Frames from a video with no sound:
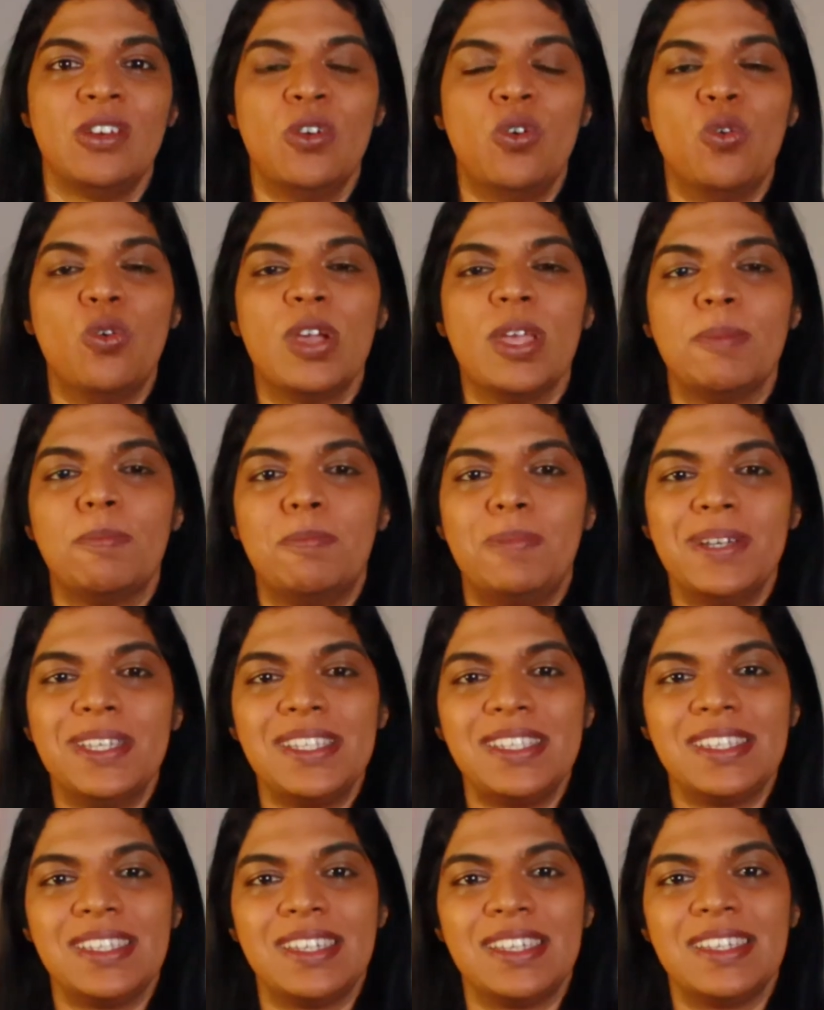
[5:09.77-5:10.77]
or a
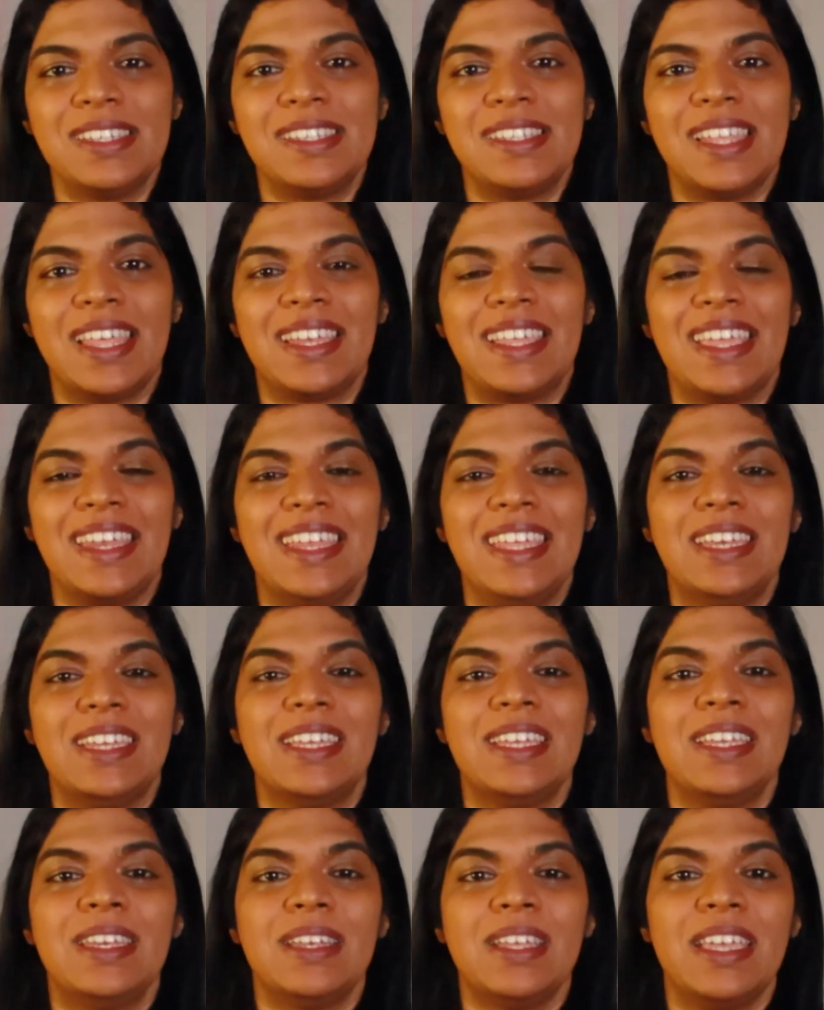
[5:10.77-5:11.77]
business that can
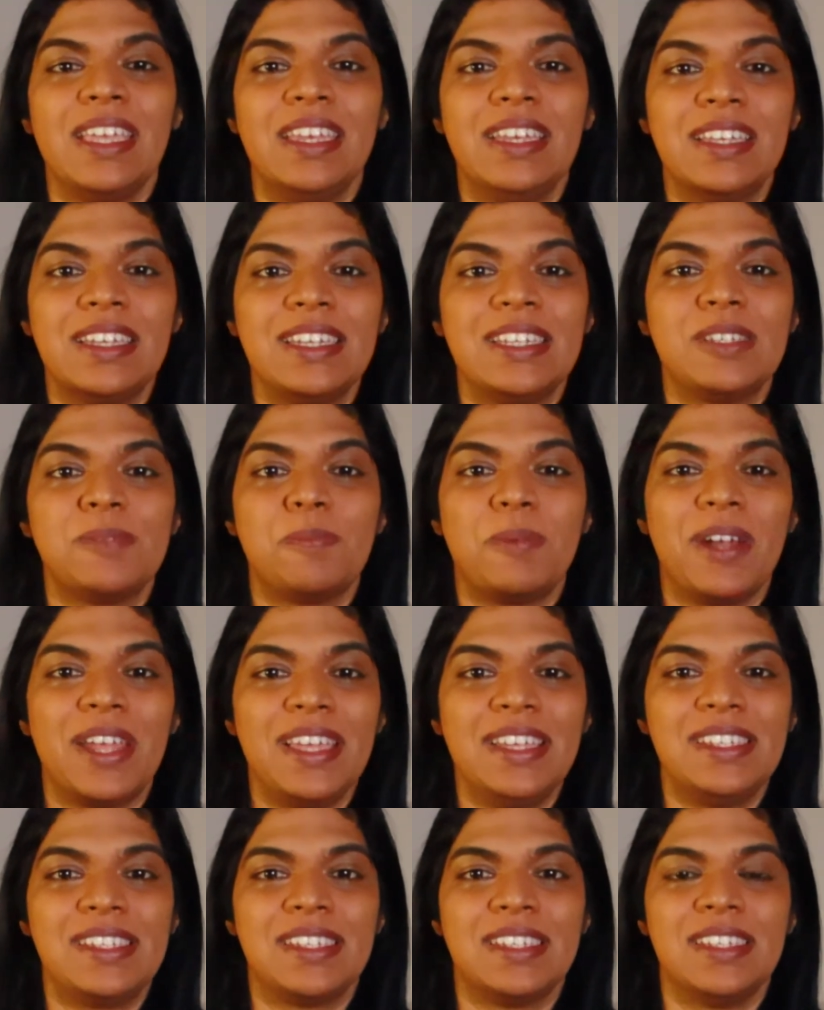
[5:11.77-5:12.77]
increase
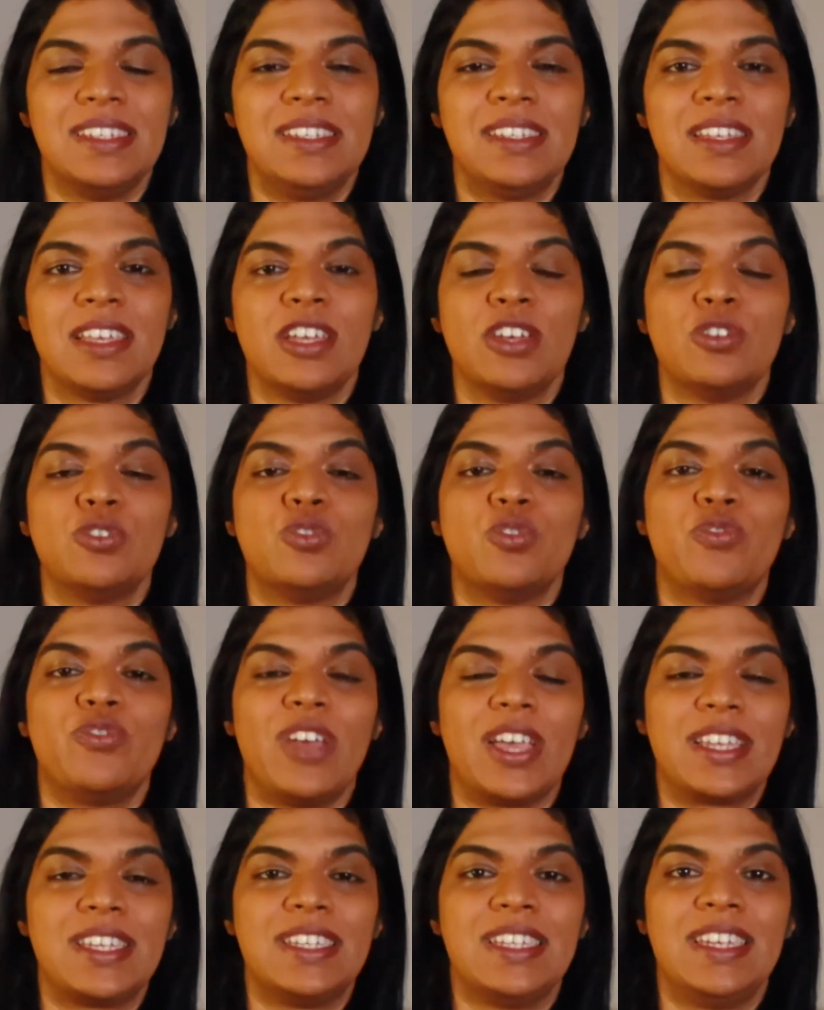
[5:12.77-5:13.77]
prices to
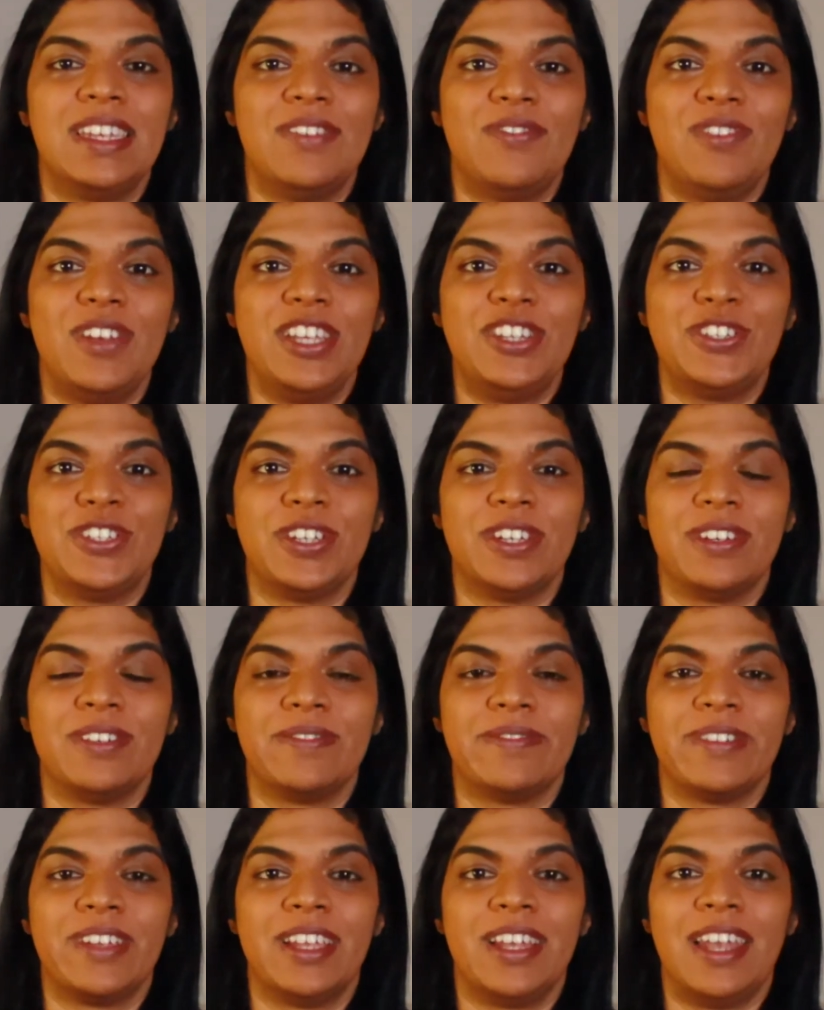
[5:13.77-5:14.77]
factor in inflation,
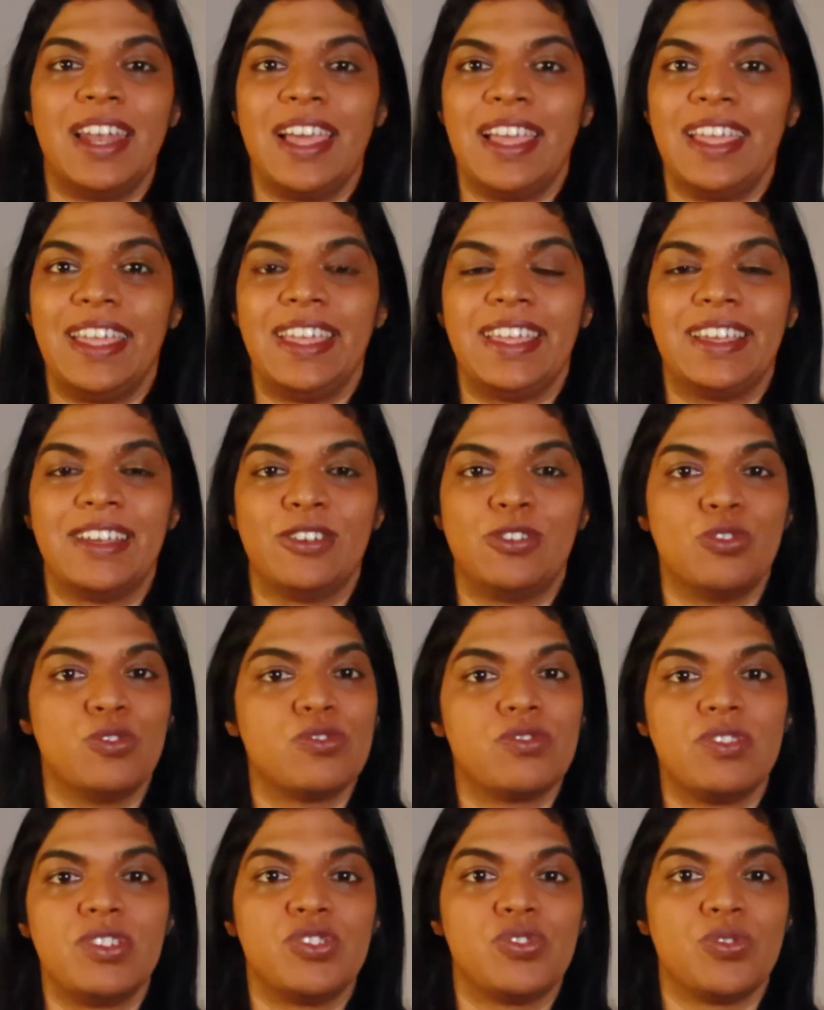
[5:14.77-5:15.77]
like
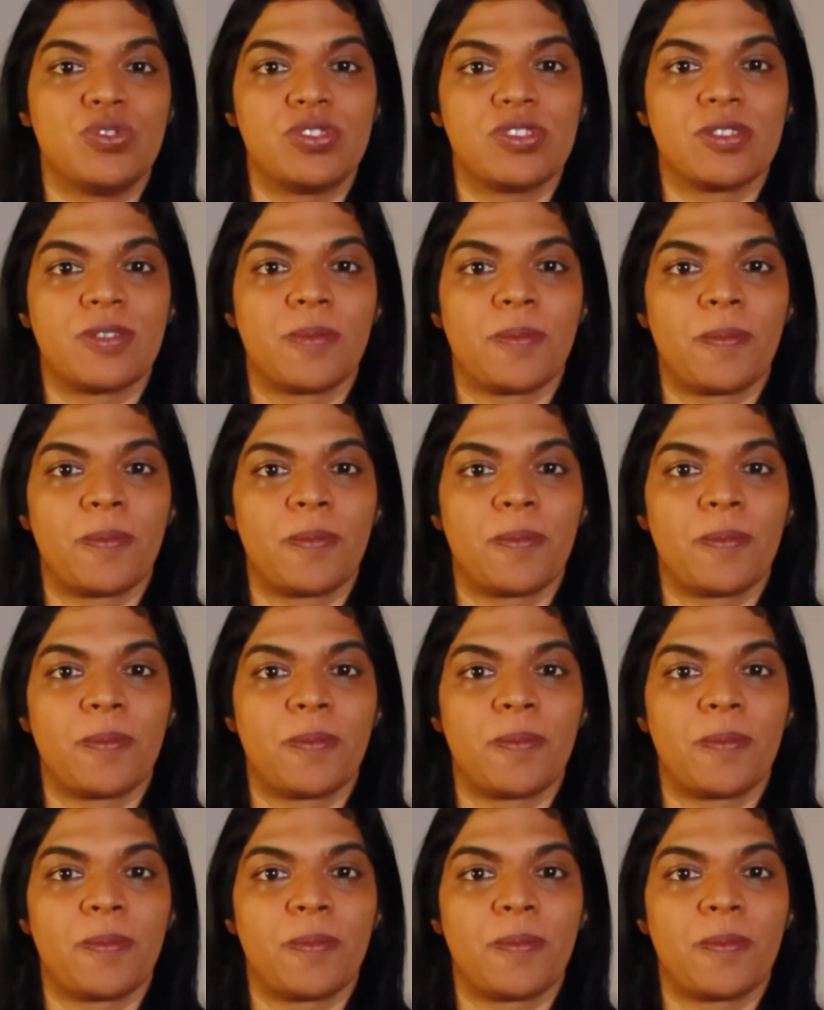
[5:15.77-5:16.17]
grocery stores.